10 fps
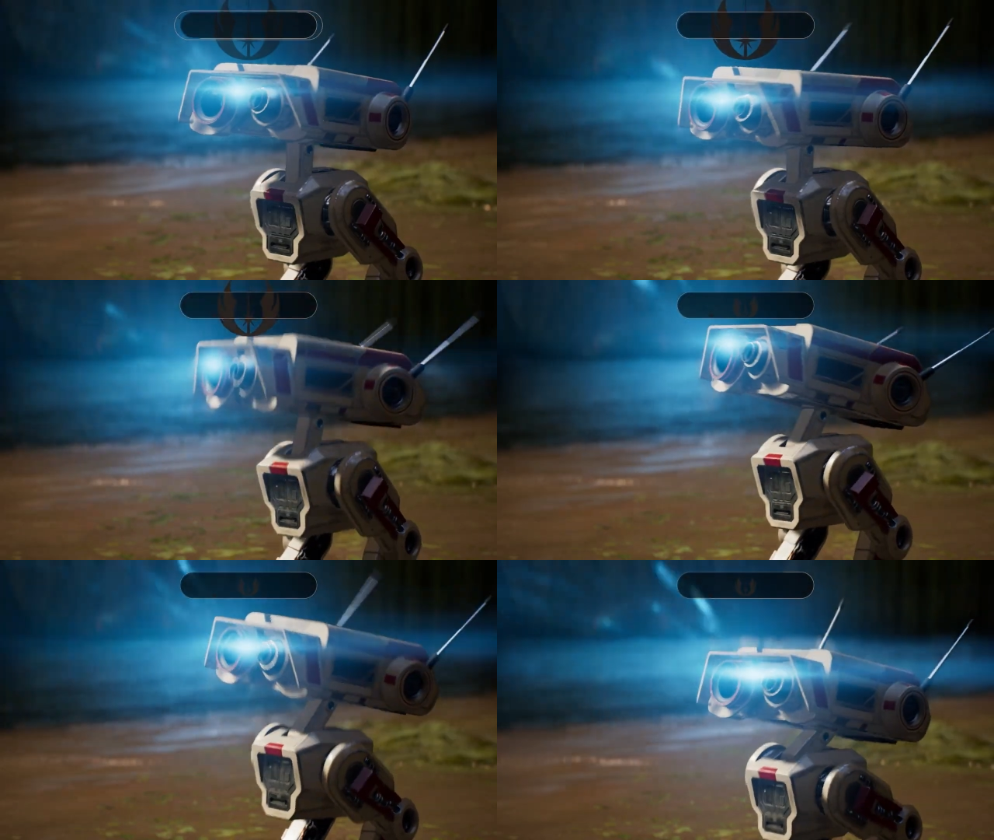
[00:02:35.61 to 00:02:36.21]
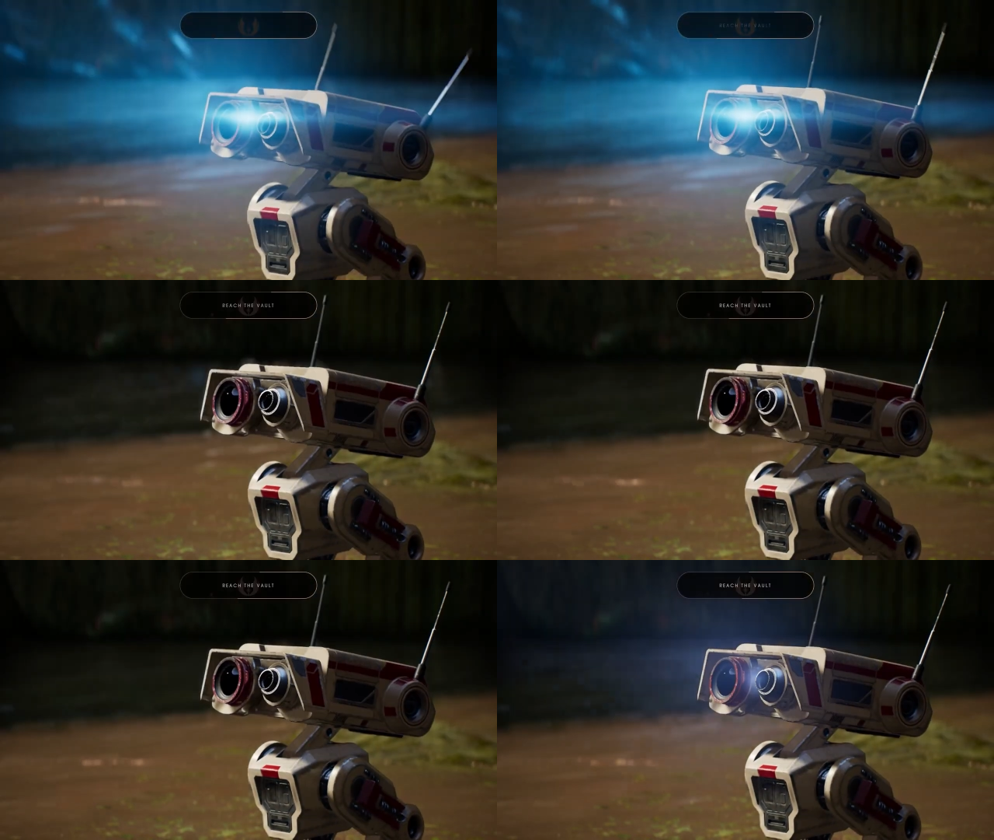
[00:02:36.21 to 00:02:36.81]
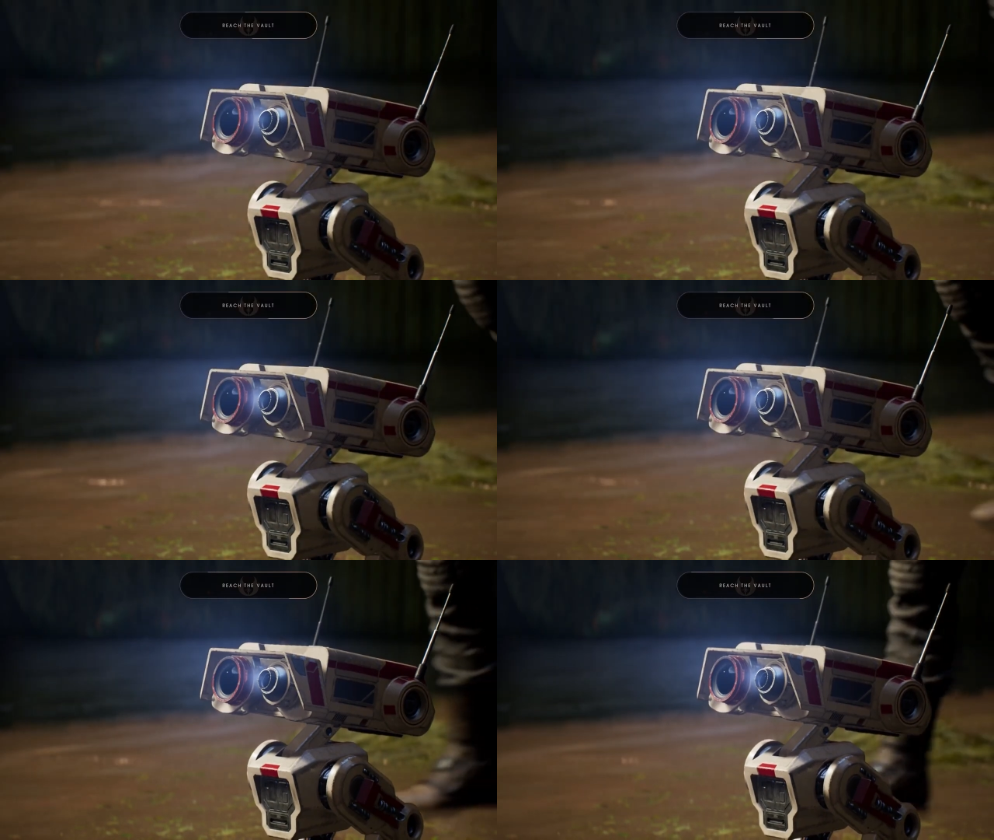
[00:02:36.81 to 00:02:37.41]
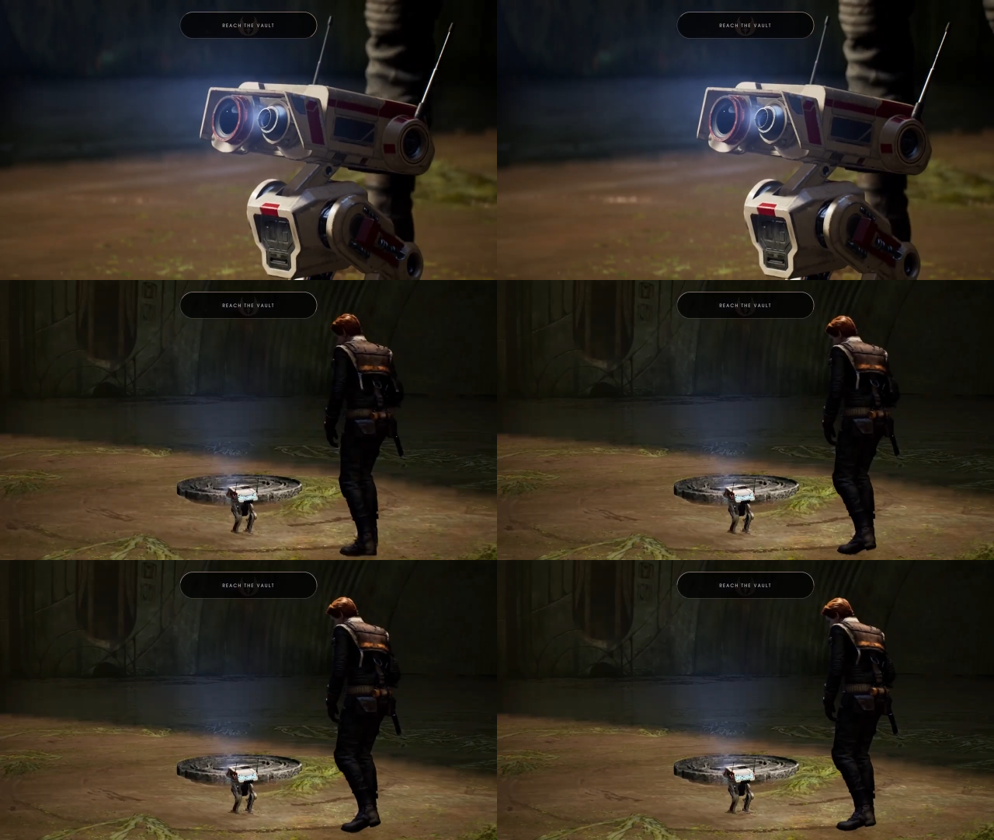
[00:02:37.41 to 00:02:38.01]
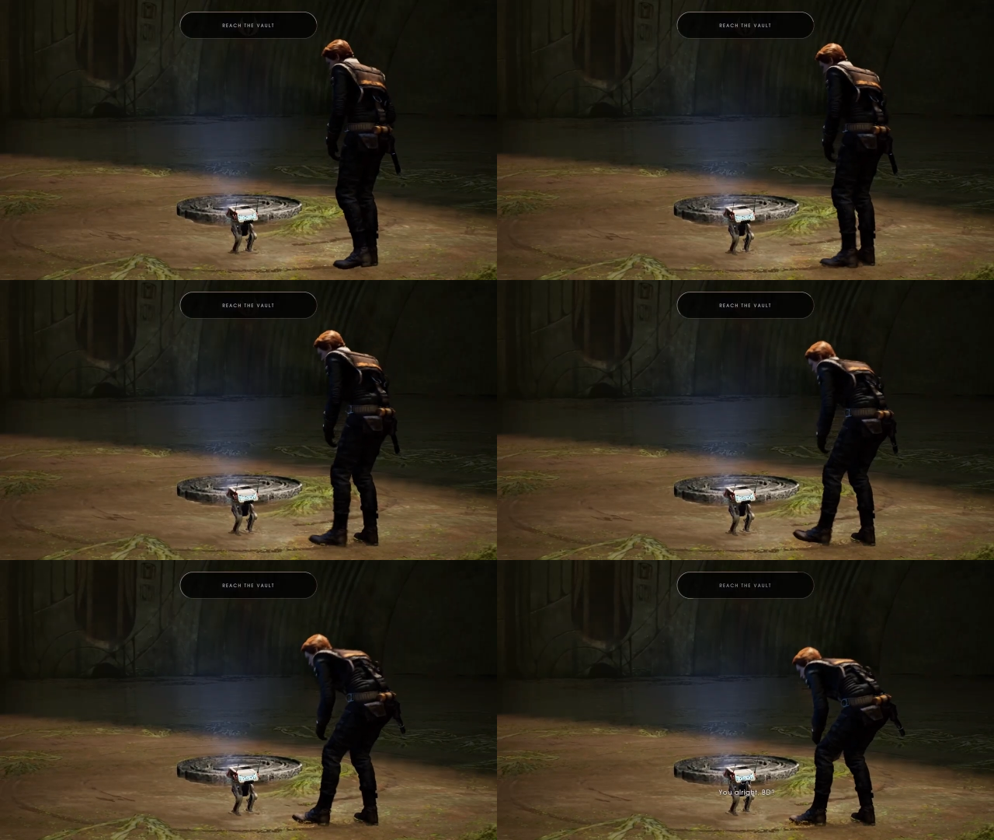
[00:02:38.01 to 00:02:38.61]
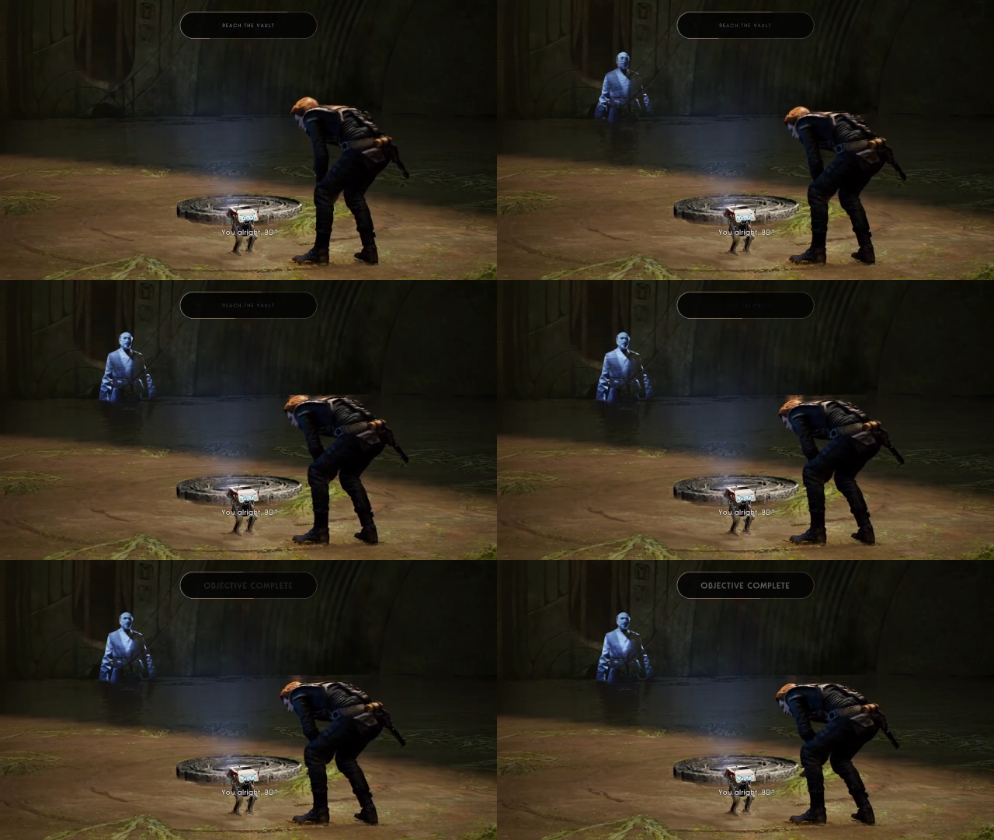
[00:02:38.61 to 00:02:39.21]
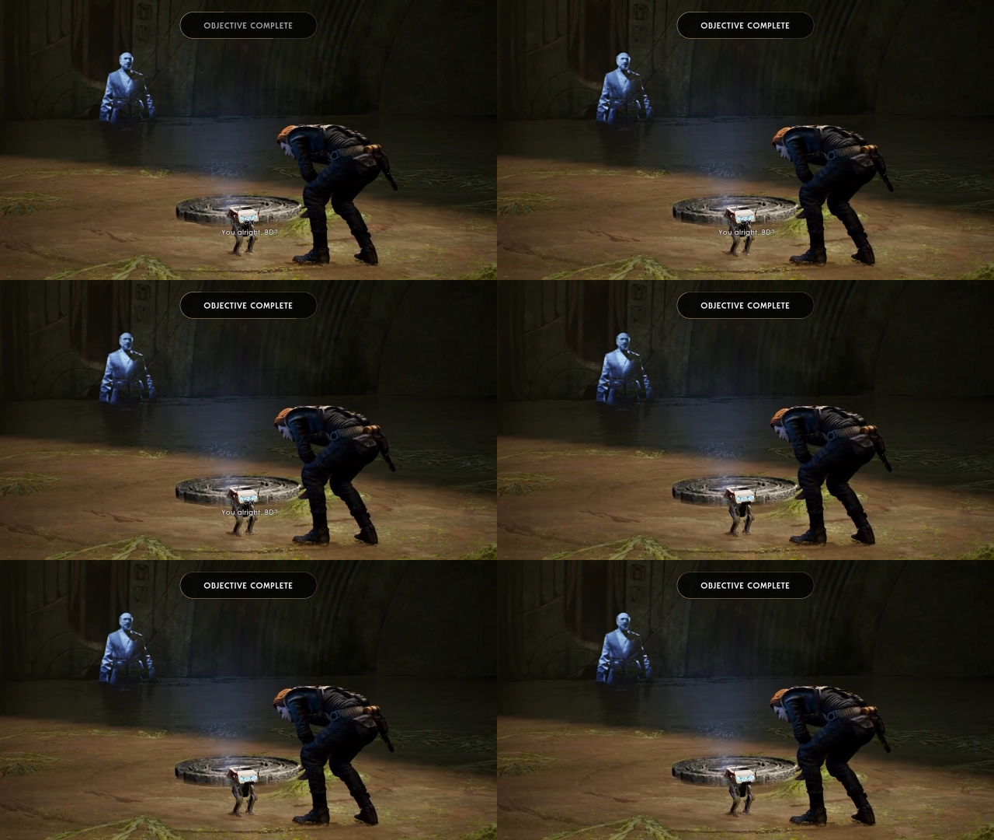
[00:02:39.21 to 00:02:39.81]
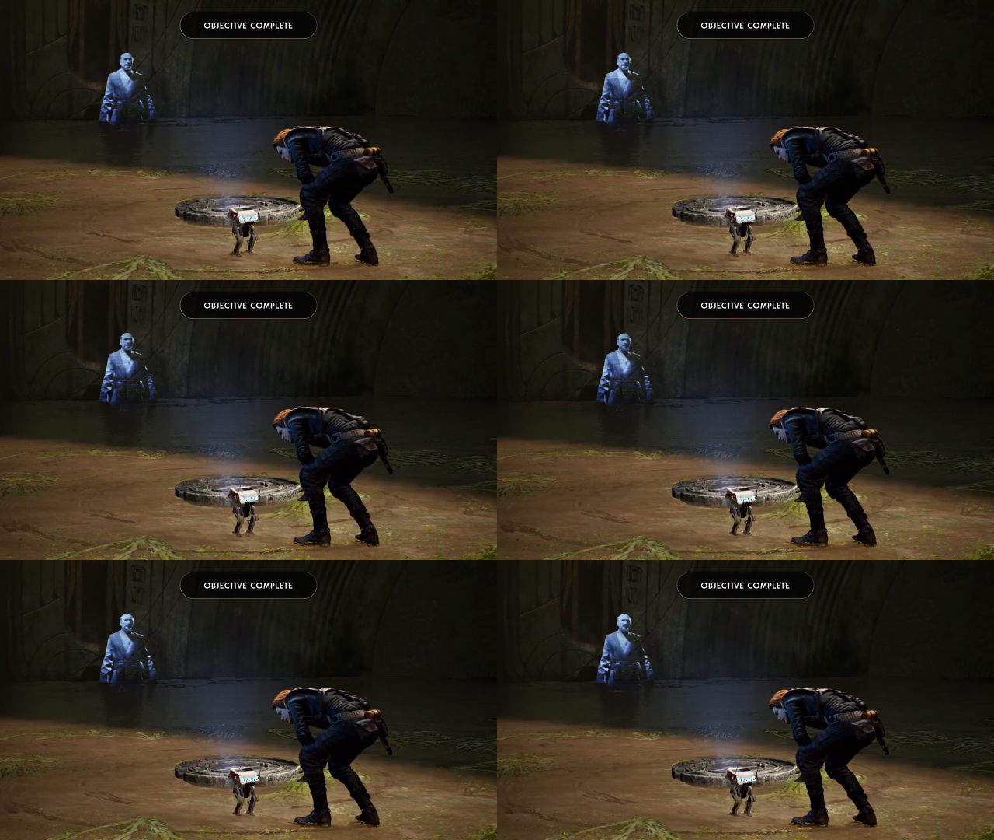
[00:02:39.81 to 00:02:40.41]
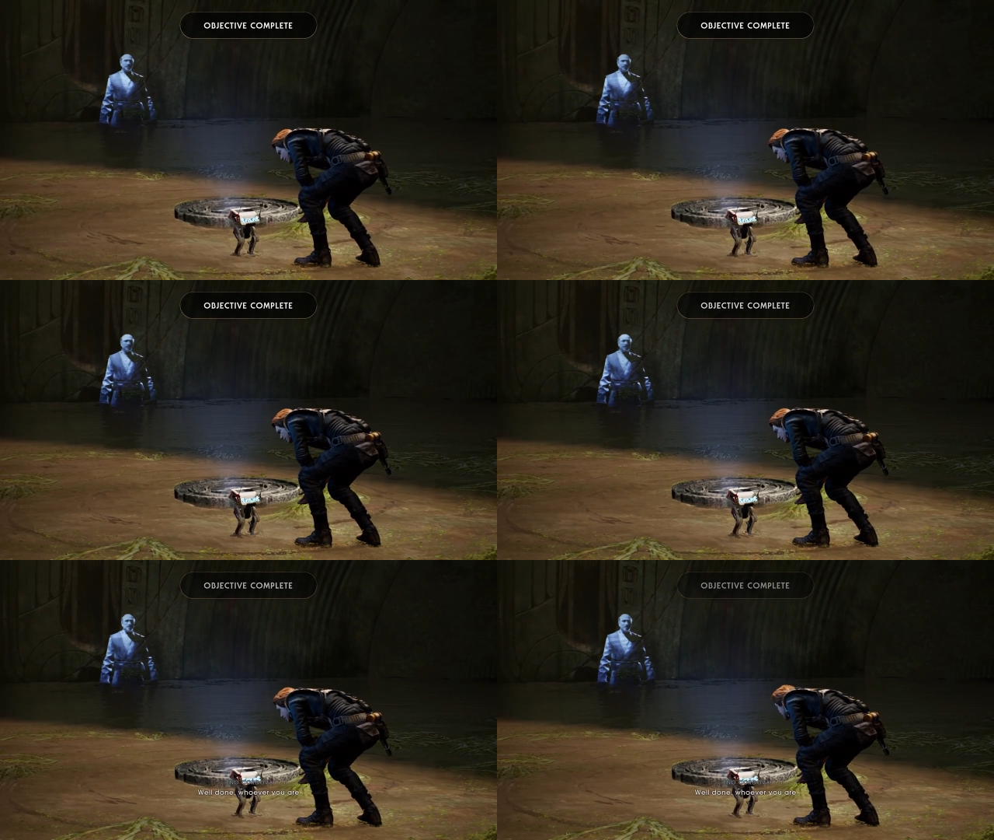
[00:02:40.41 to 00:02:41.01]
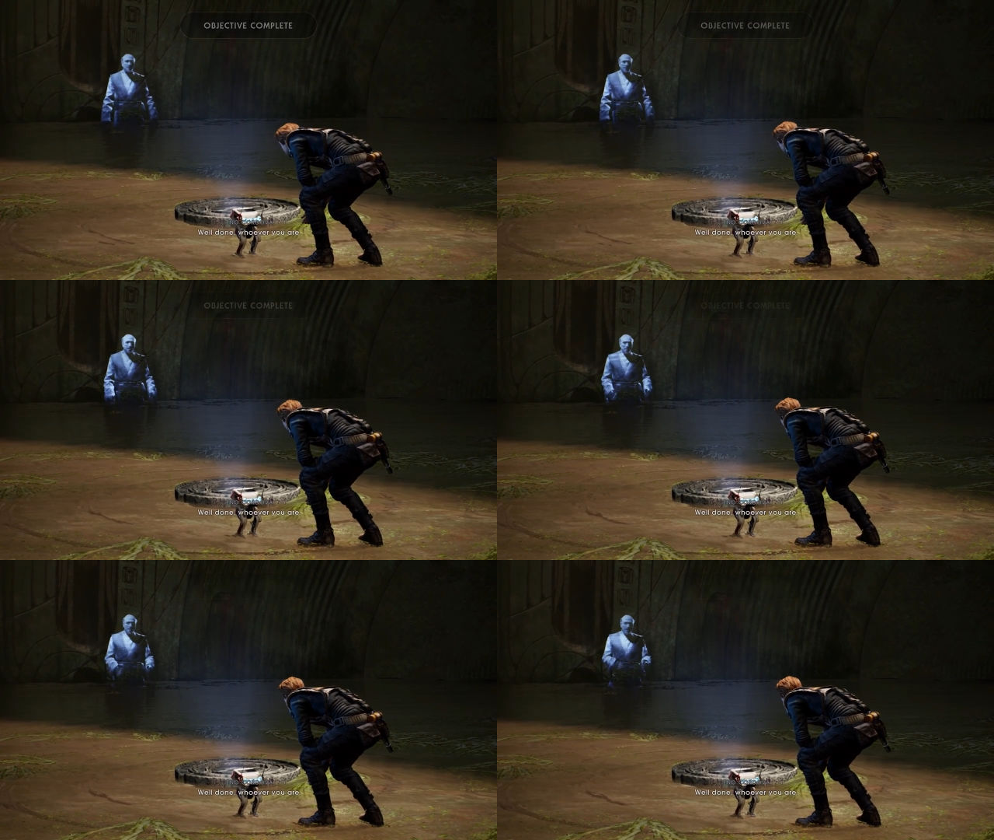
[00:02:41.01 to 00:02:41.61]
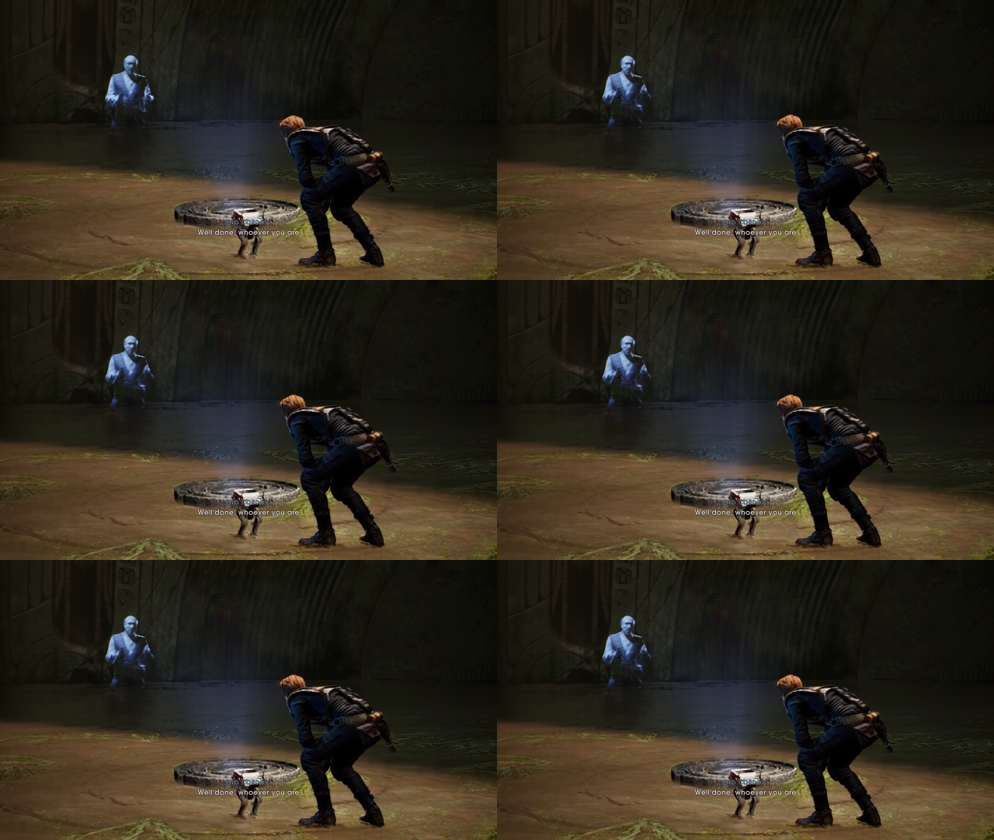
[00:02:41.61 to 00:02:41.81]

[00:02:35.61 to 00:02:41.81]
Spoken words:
No face is visible, so there are no lips to read.